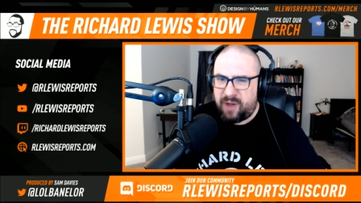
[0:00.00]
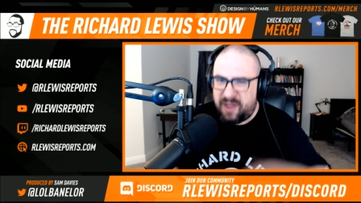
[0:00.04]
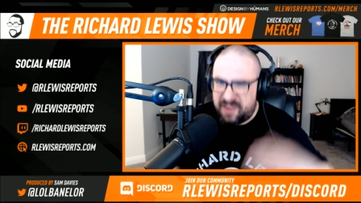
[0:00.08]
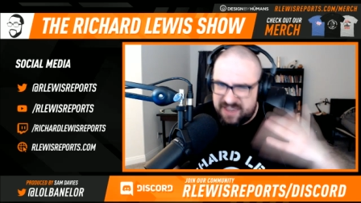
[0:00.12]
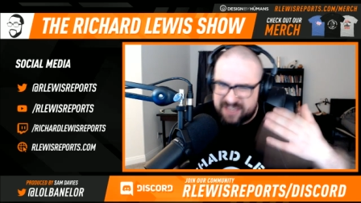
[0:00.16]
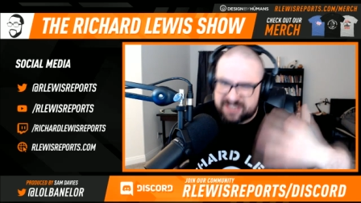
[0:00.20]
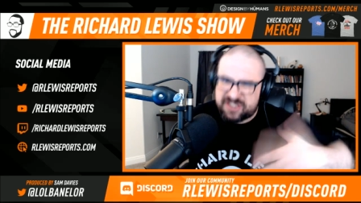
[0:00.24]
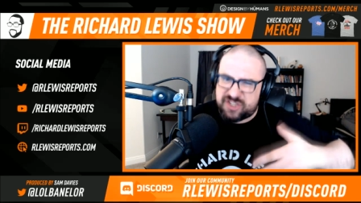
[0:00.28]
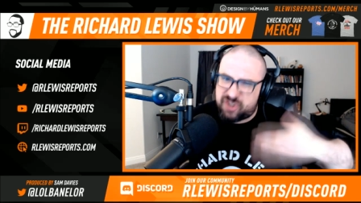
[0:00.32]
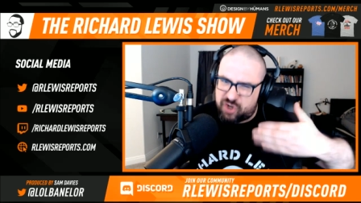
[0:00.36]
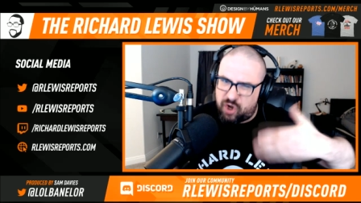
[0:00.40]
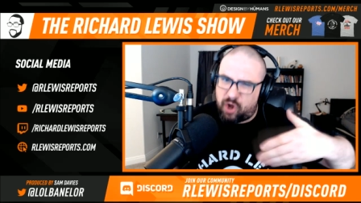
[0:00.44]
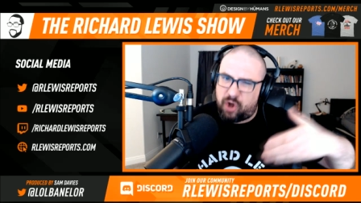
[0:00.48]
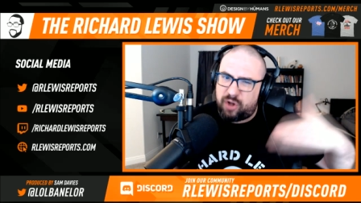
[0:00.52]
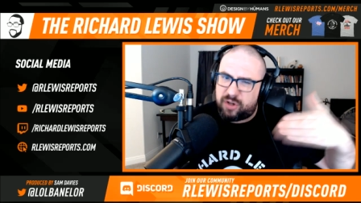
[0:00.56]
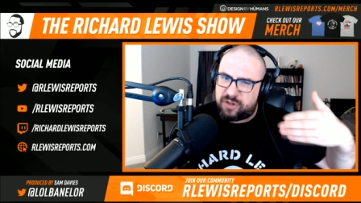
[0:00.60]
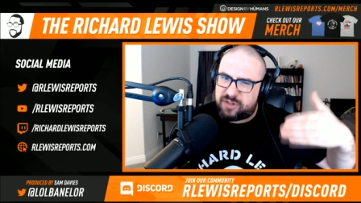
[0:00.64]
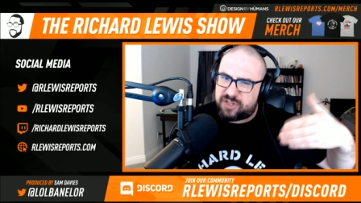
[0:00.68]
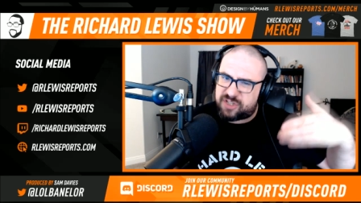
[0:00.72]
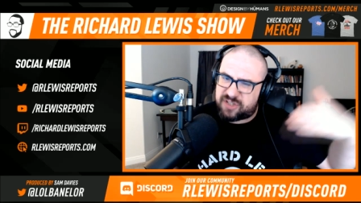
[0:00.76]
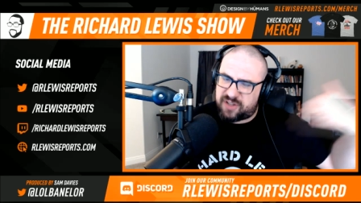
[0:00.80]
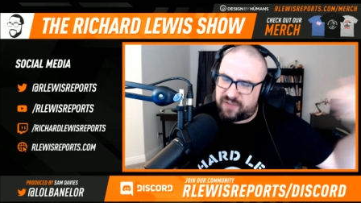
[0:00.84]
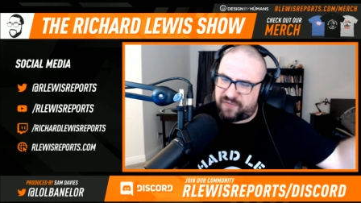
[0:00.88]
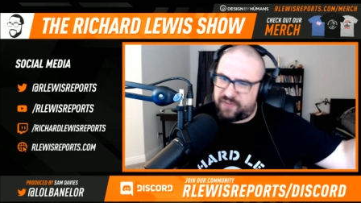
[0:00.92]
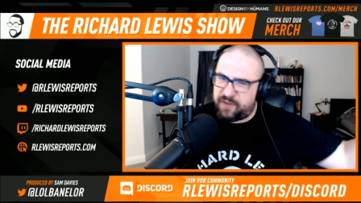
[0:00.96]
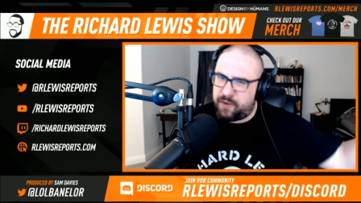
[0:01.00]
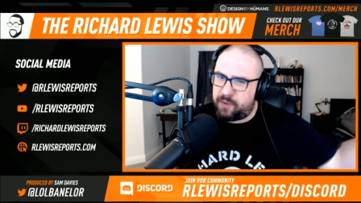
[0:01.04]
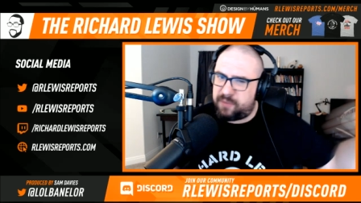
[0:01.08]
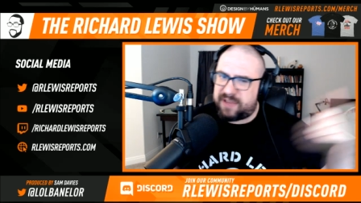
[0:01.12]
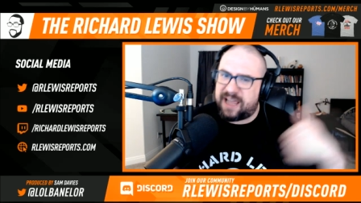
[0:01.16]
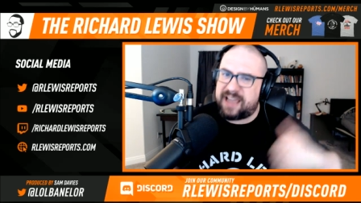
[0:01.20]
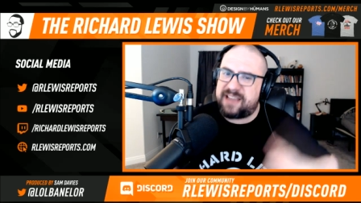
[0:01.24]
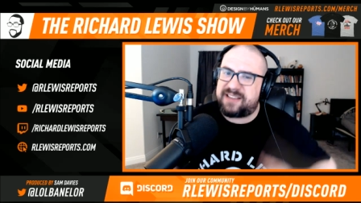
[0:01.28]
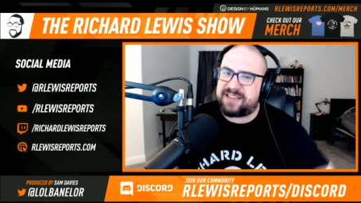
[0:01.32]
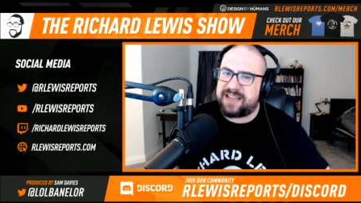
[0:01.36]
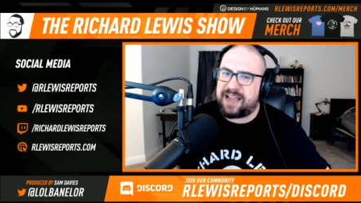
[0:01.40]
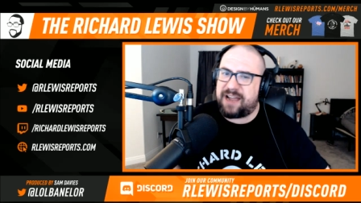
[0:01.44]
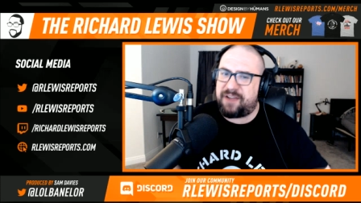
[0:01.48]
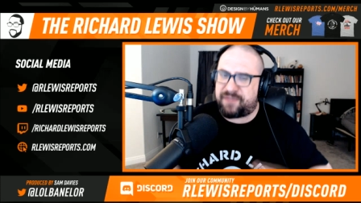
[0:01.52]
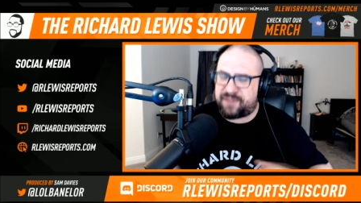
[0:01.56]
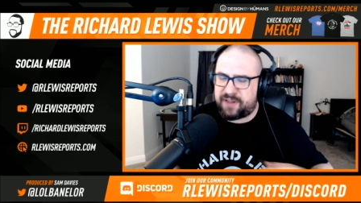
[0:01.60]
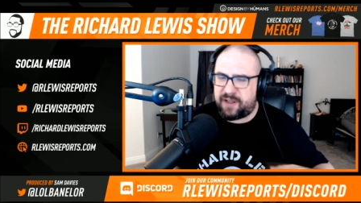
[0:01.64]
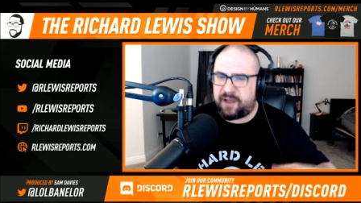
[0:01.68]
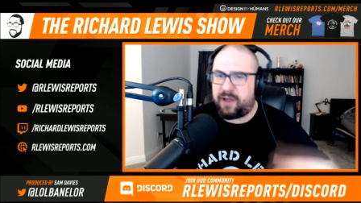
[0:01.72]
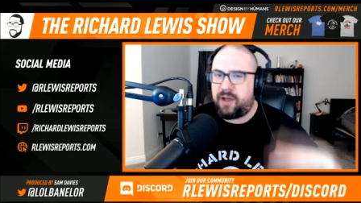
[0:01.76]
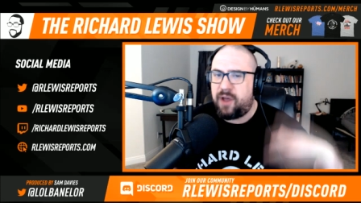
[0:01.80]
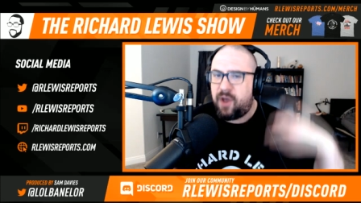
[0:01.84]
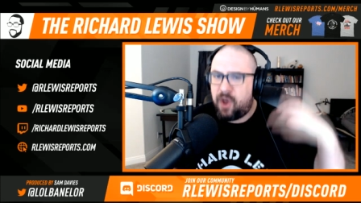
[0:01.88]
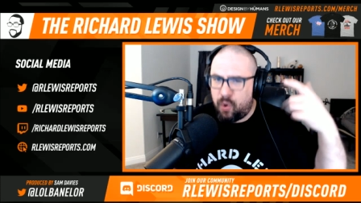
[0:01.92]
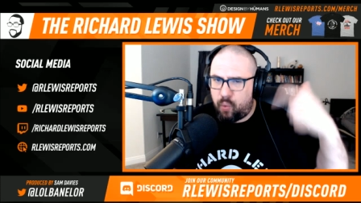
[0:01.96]
And this is all just a few days
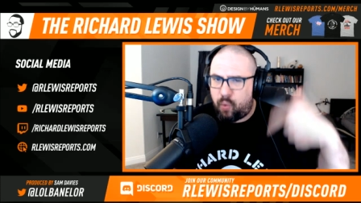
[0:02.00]
after